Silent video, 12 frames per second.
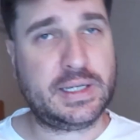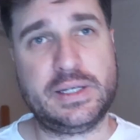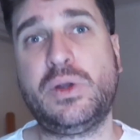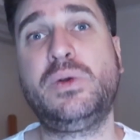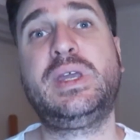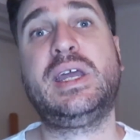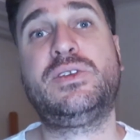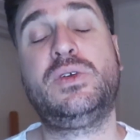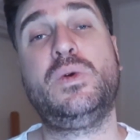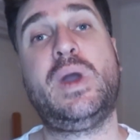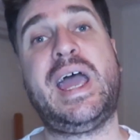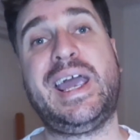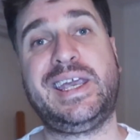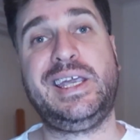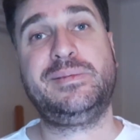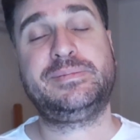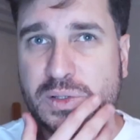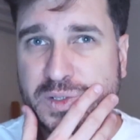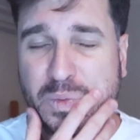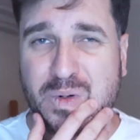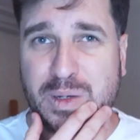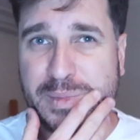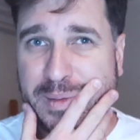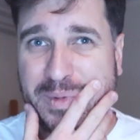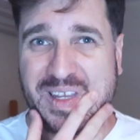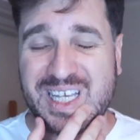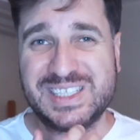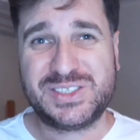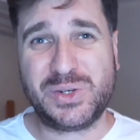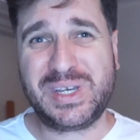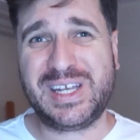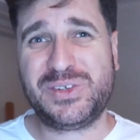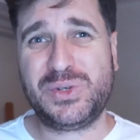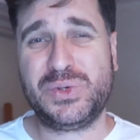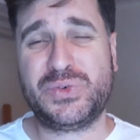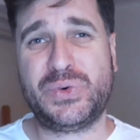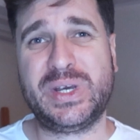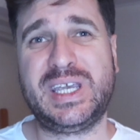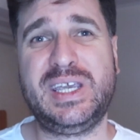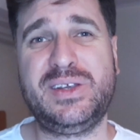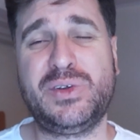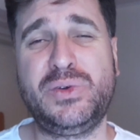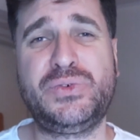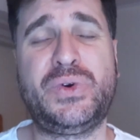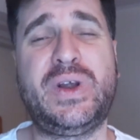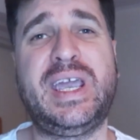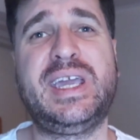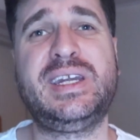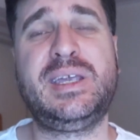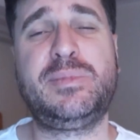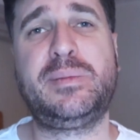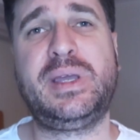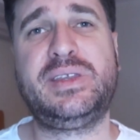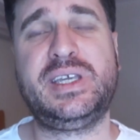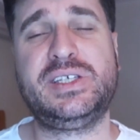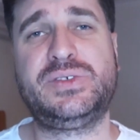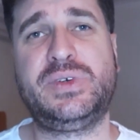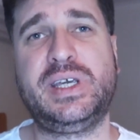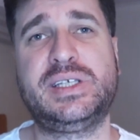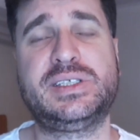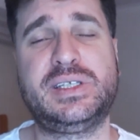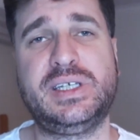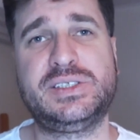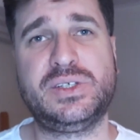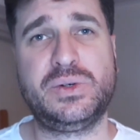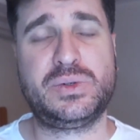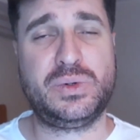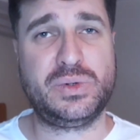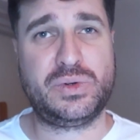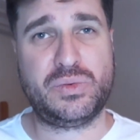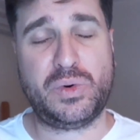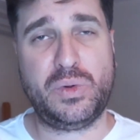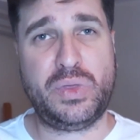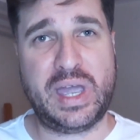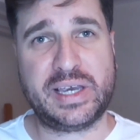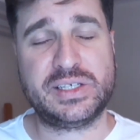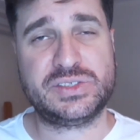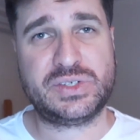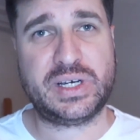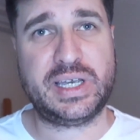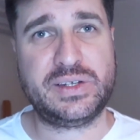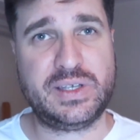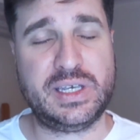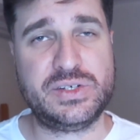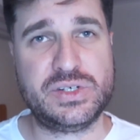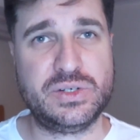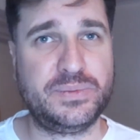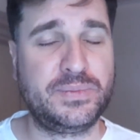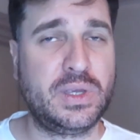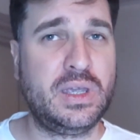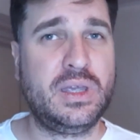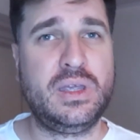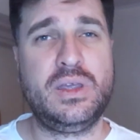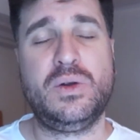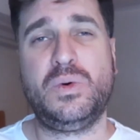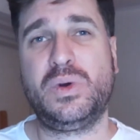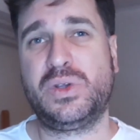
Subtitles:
don't get too hacky. So what do I mean by this? Don't get too tricky. Don't try and implement these tricks that these so-called growth hackers try and teach you, or